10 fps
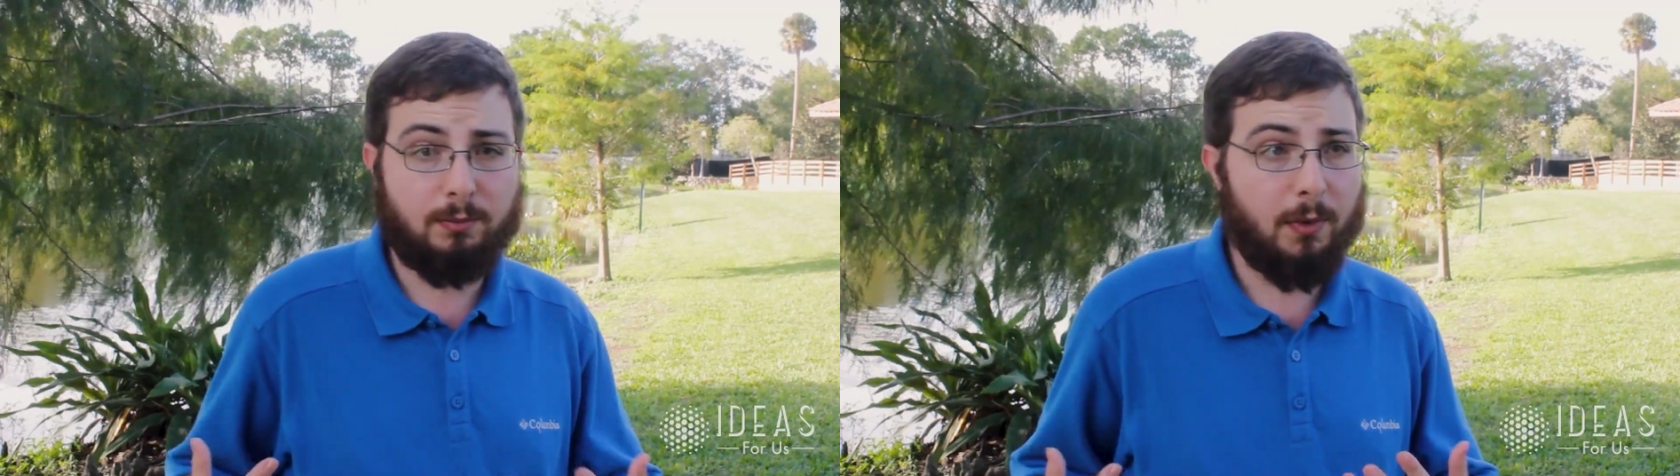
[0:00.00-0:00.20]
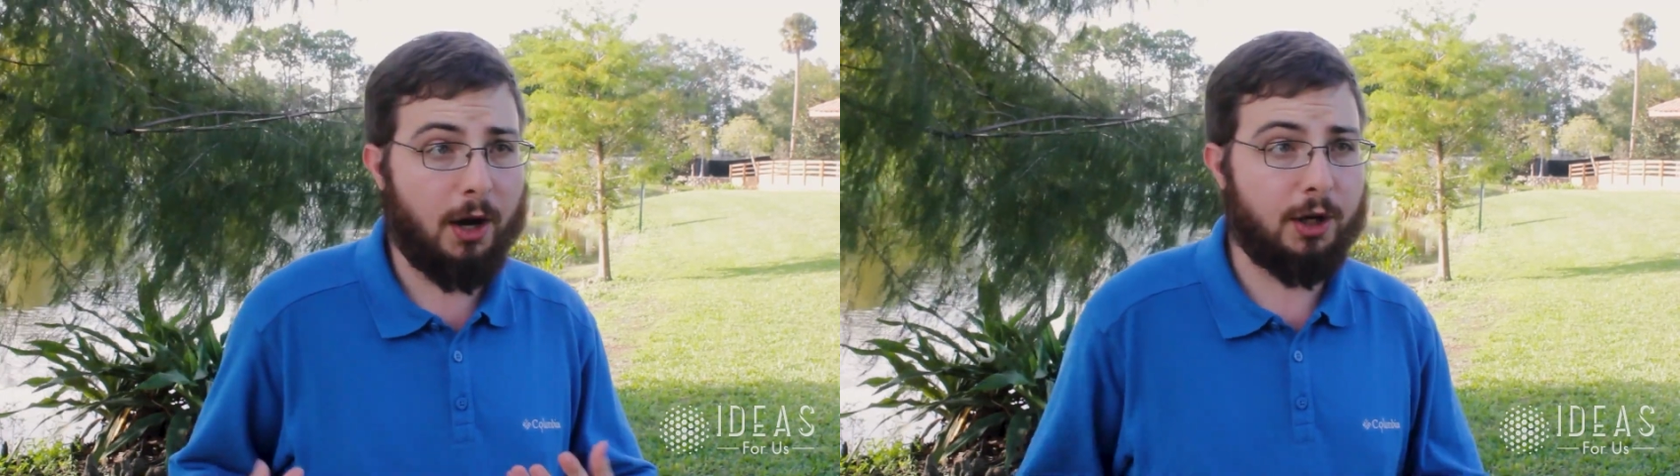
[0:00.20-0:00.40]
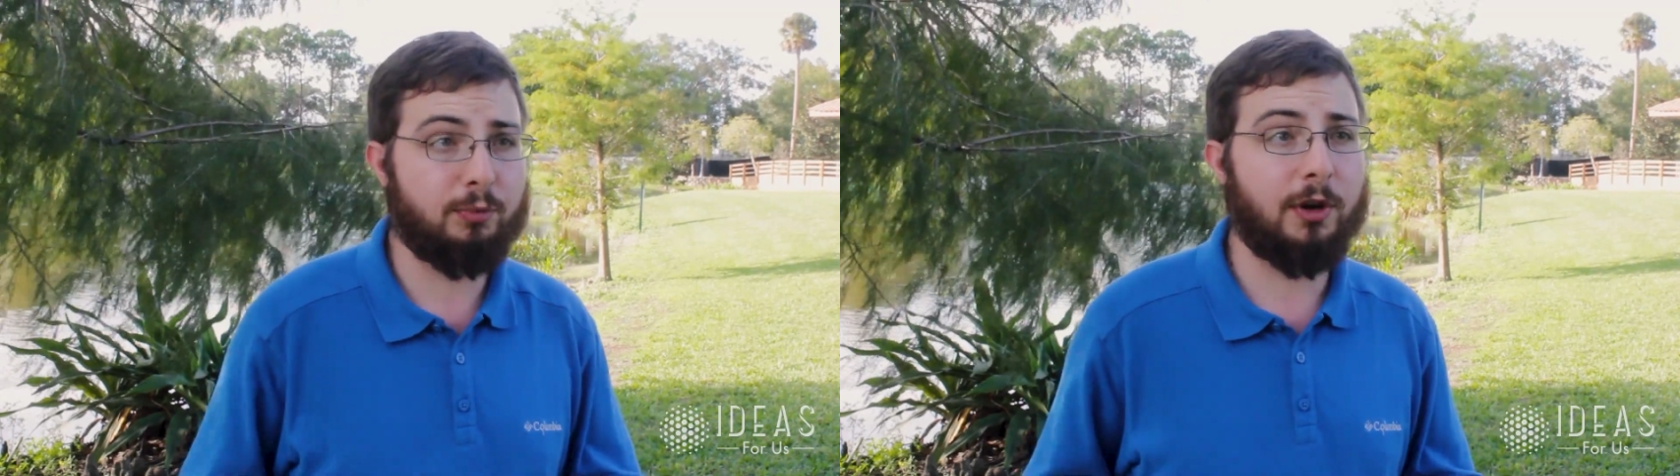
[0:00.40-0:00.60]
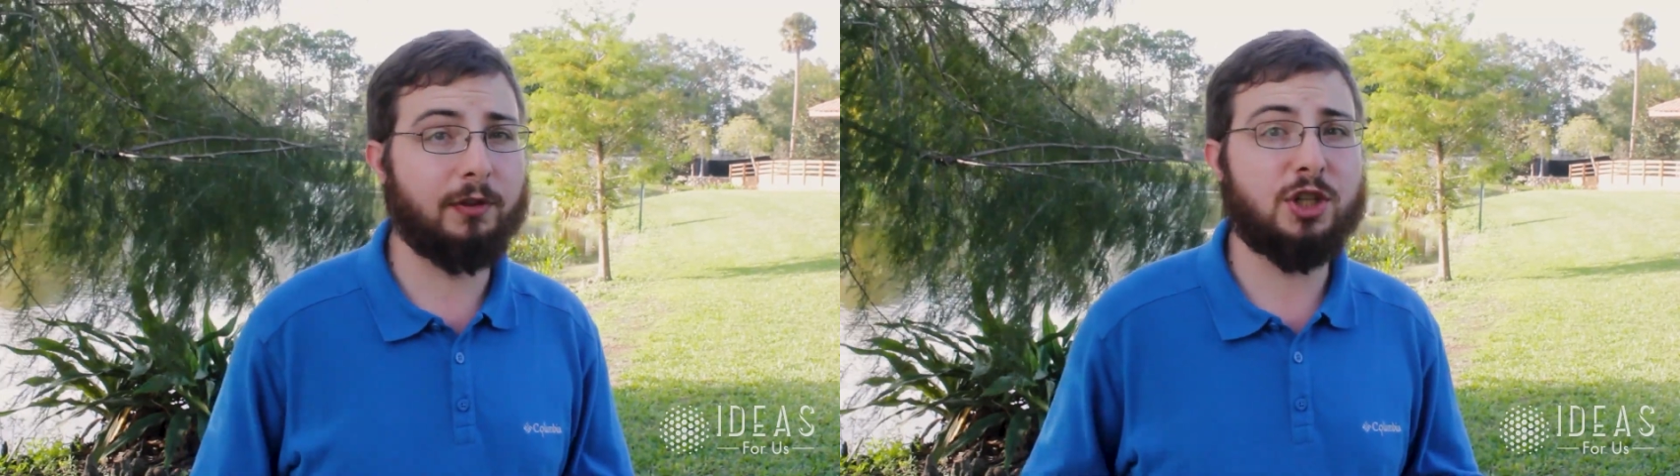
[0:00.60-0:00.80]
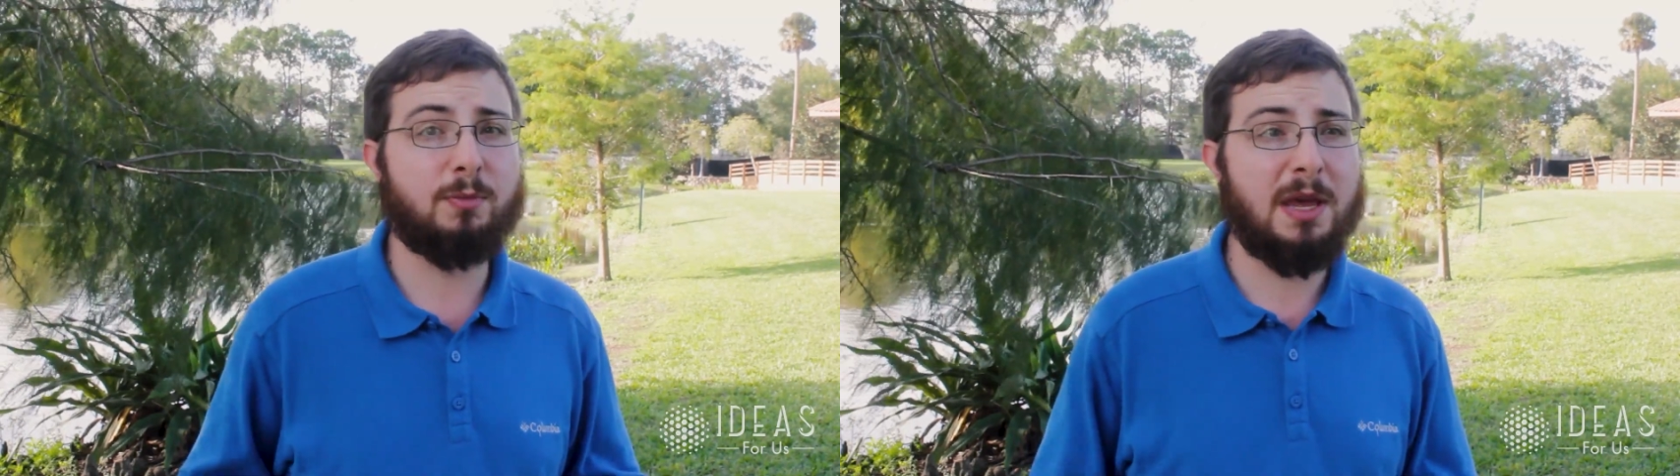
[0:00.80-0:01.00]

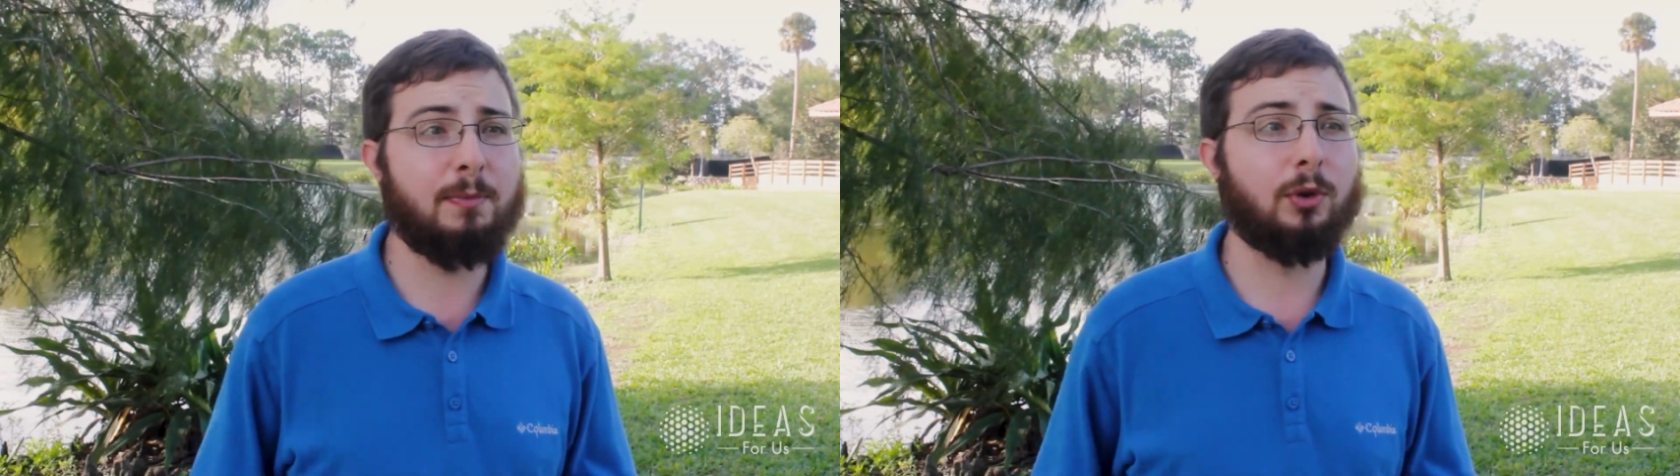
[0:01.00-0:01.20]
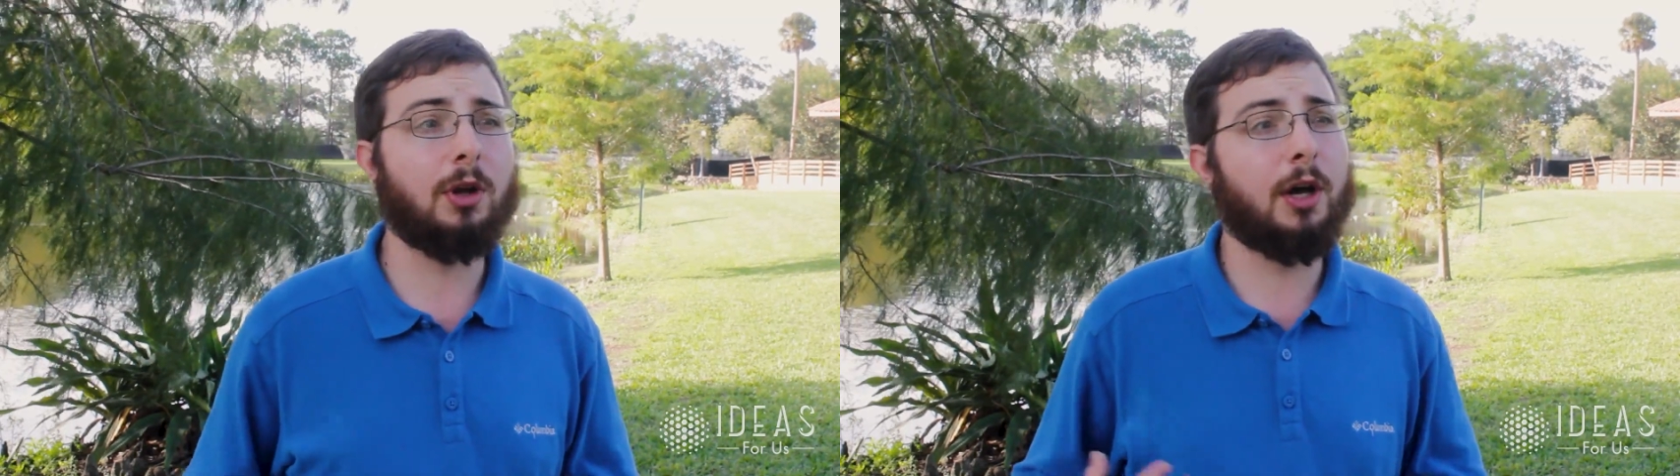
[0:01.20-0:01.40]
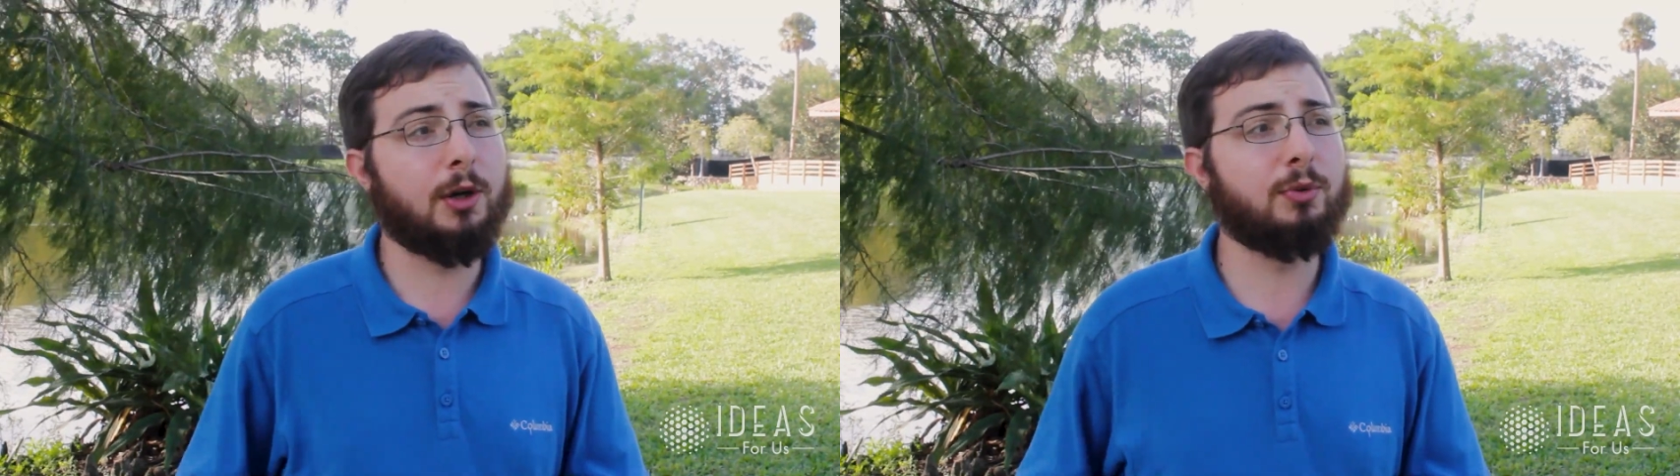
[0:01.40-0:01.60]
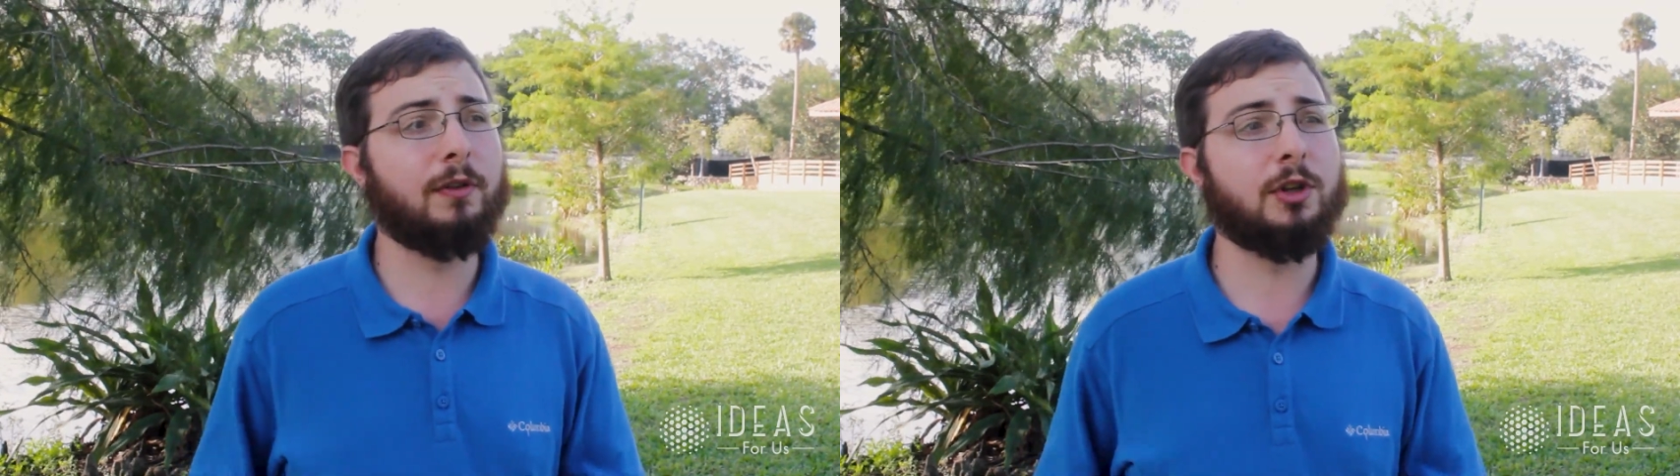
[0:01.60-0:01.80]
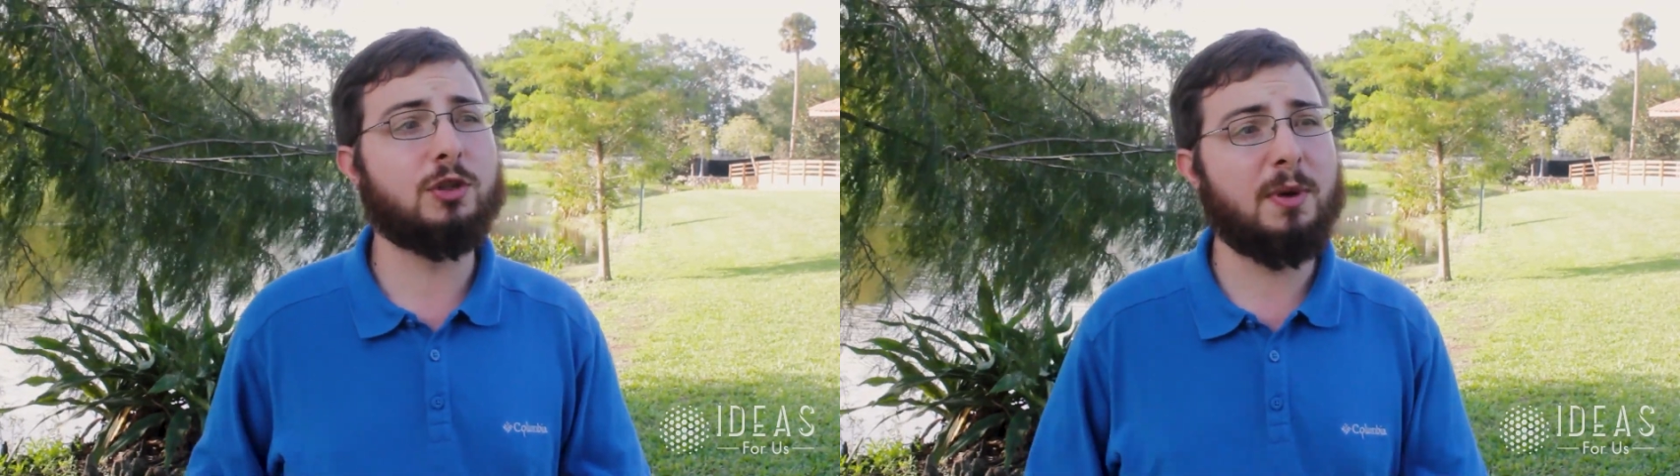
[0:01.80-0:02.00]

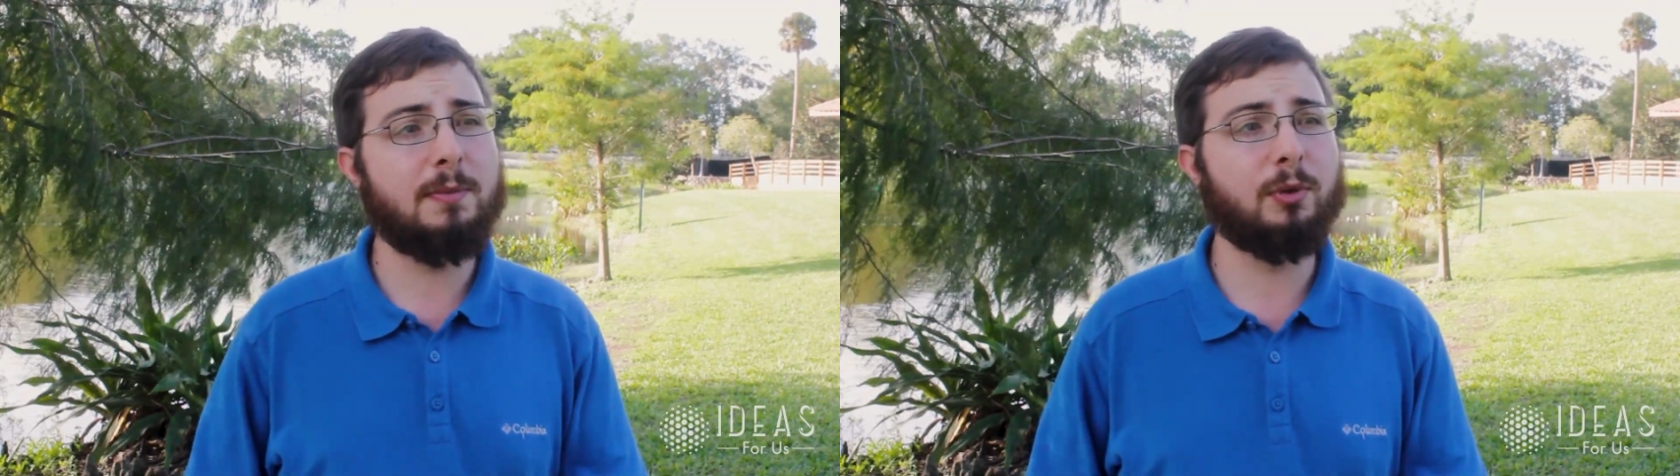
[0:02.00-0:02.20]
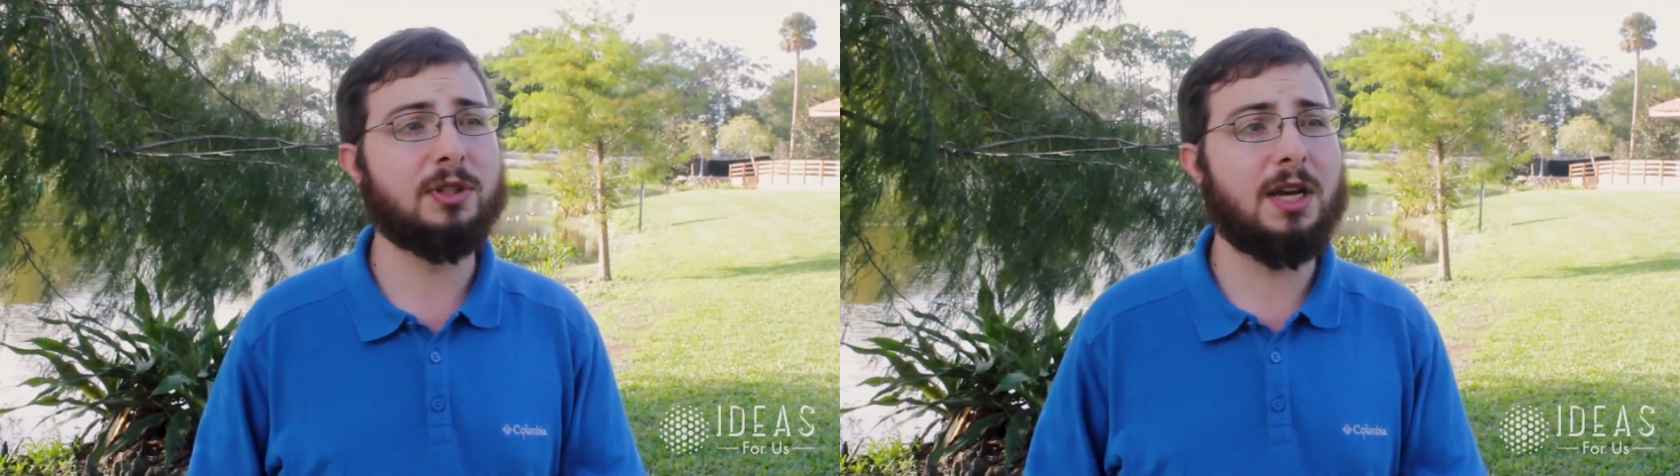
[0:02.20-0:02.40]
underprivileged people